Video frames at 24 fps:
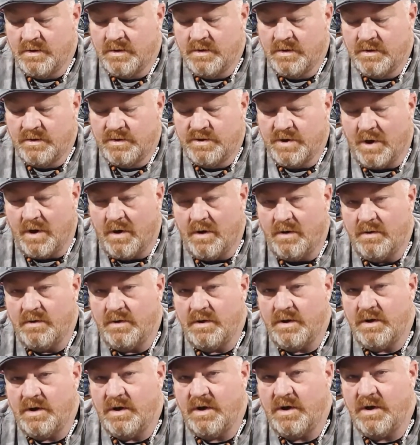So
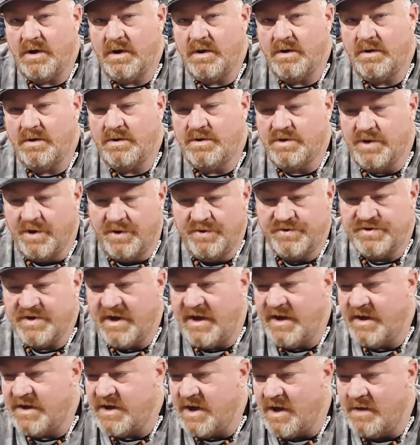
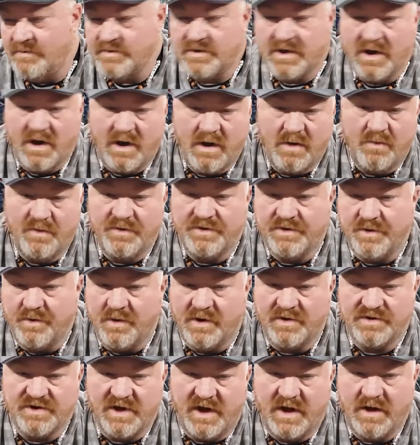Tuesday comes, gone, we do our
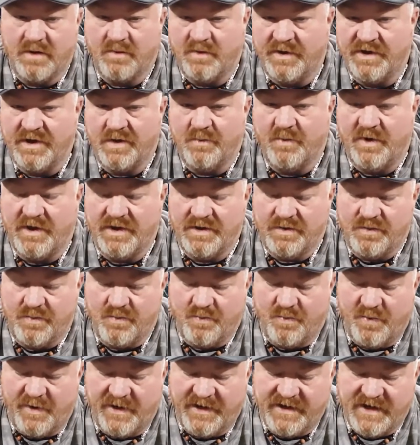thing.
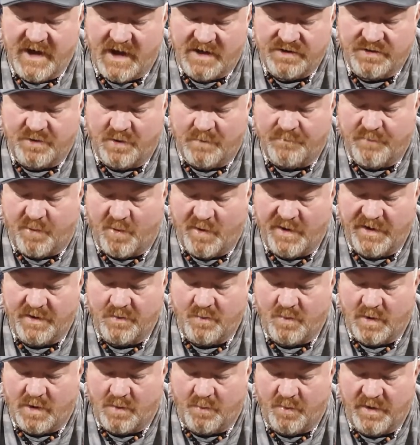We got to a point
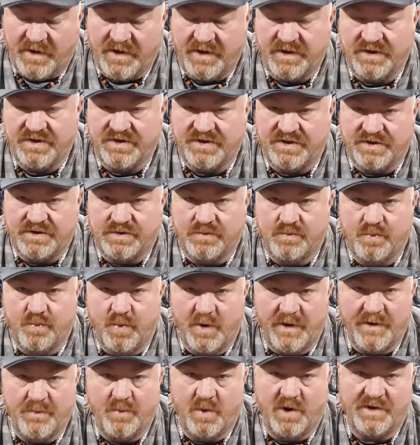where we
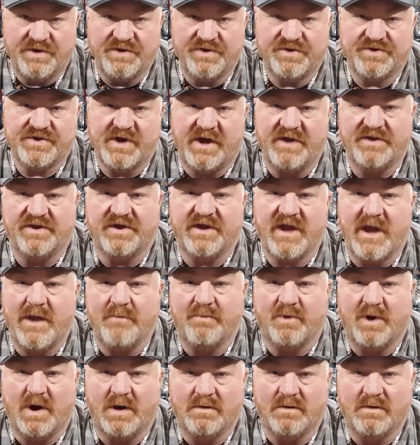wouldn't stay at the campground.